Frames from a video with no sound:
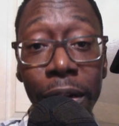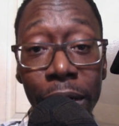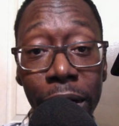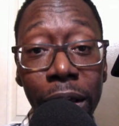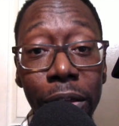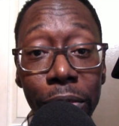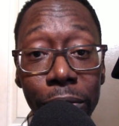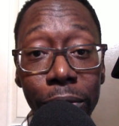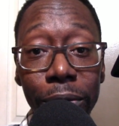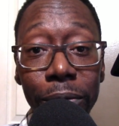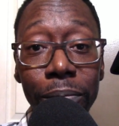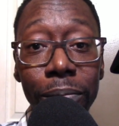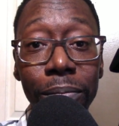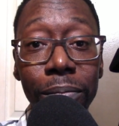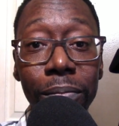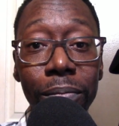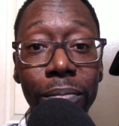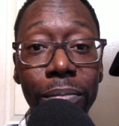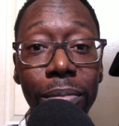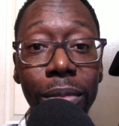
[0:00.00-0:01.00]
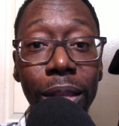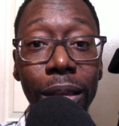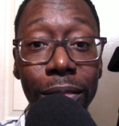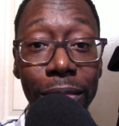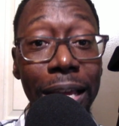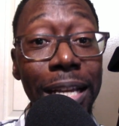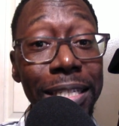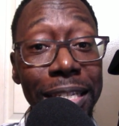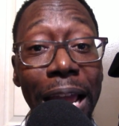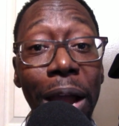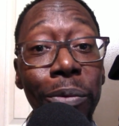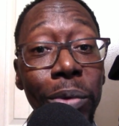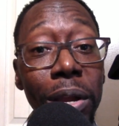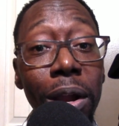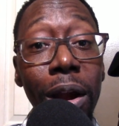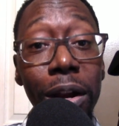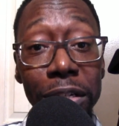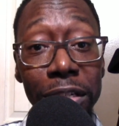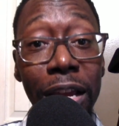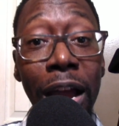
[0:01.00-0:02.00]
another. That's how we
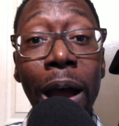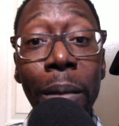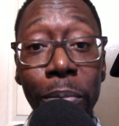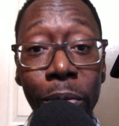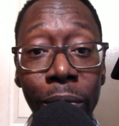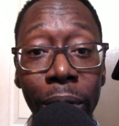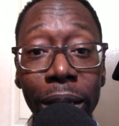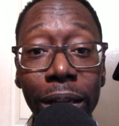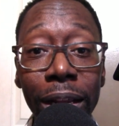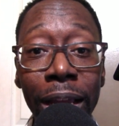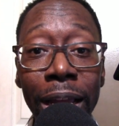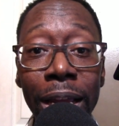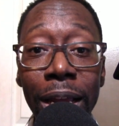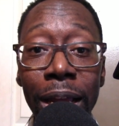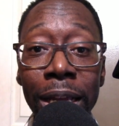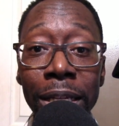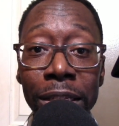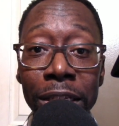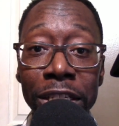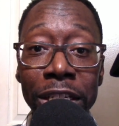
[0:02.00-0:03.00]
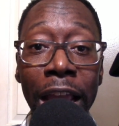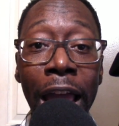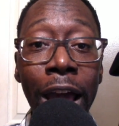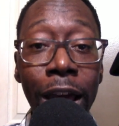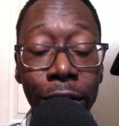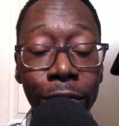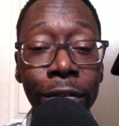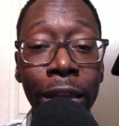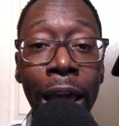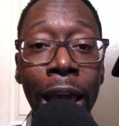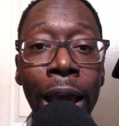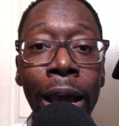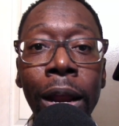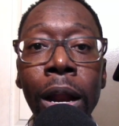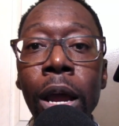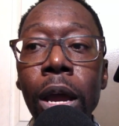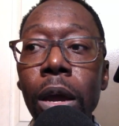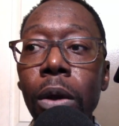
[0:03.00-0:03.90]
are to operate as a child of God.